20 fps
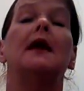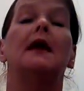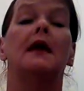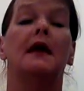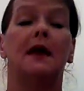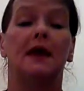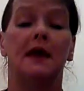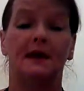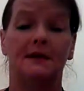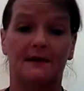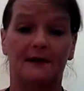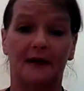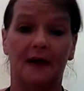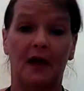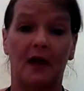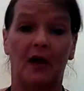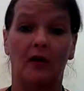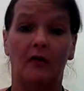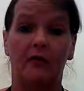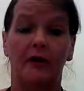in
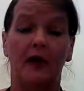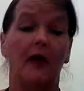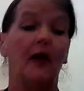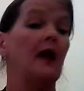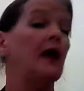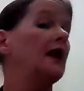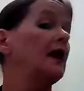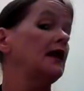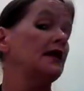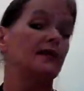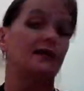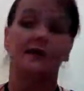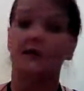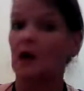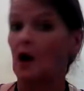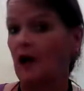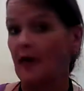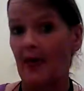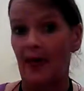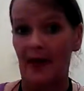itself. And it's
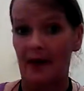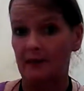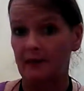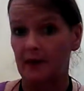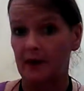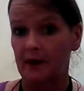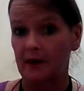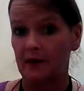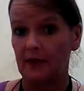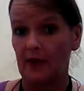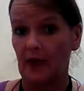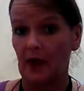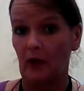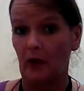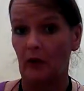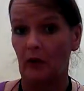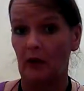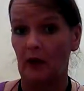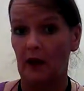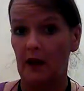not happening that
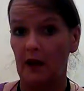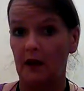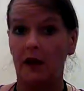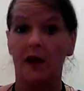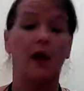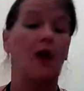way.